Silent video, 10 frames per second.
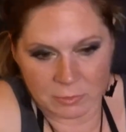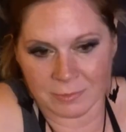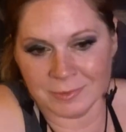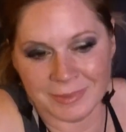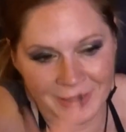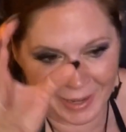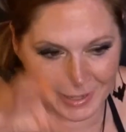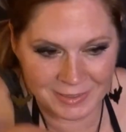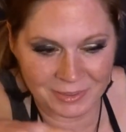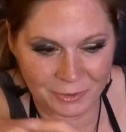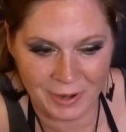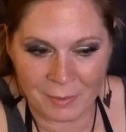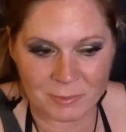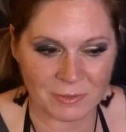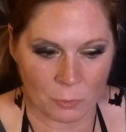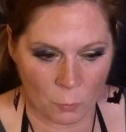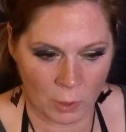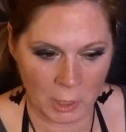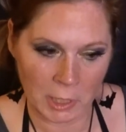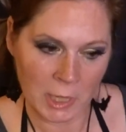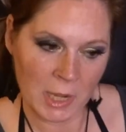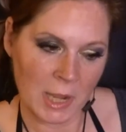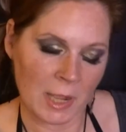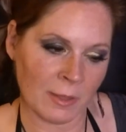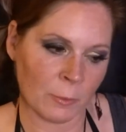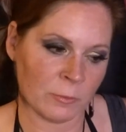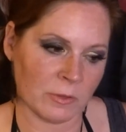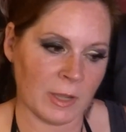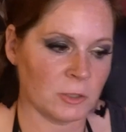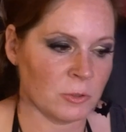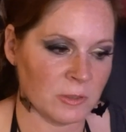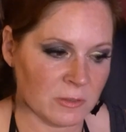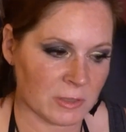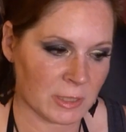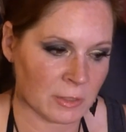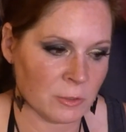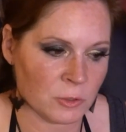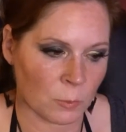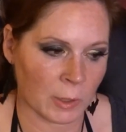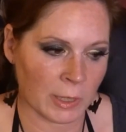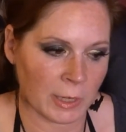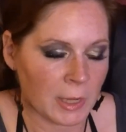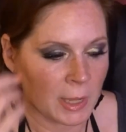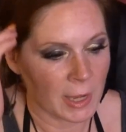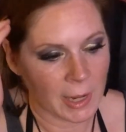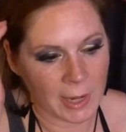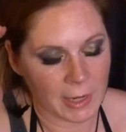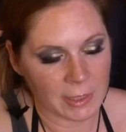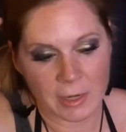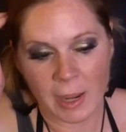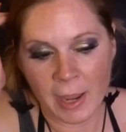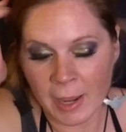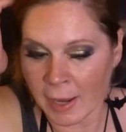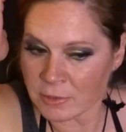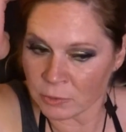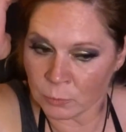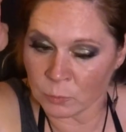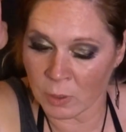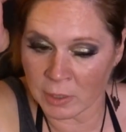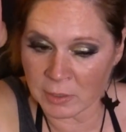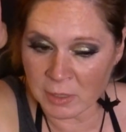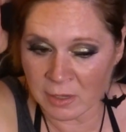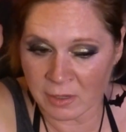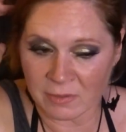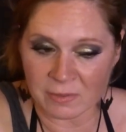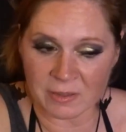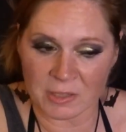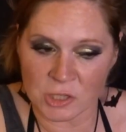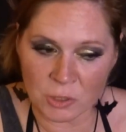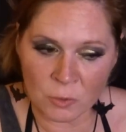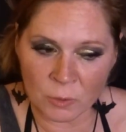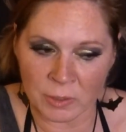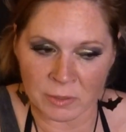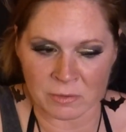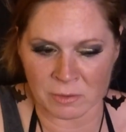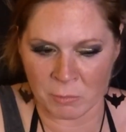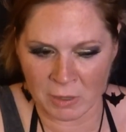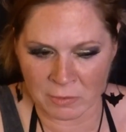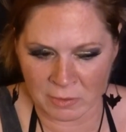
I grabbed a door, and there was electricity in the door, and I had to run an extension cord, and somehow the